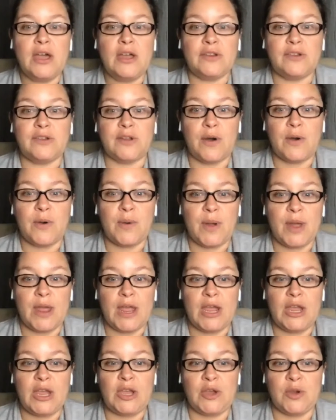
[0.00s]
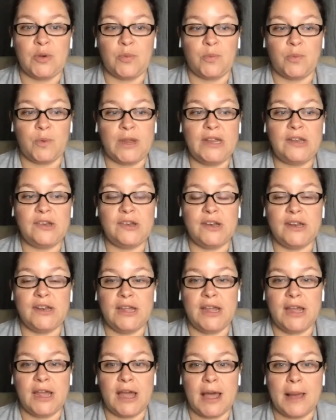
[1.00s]
So you're
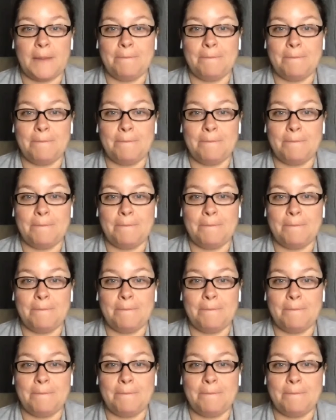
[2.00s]
reaching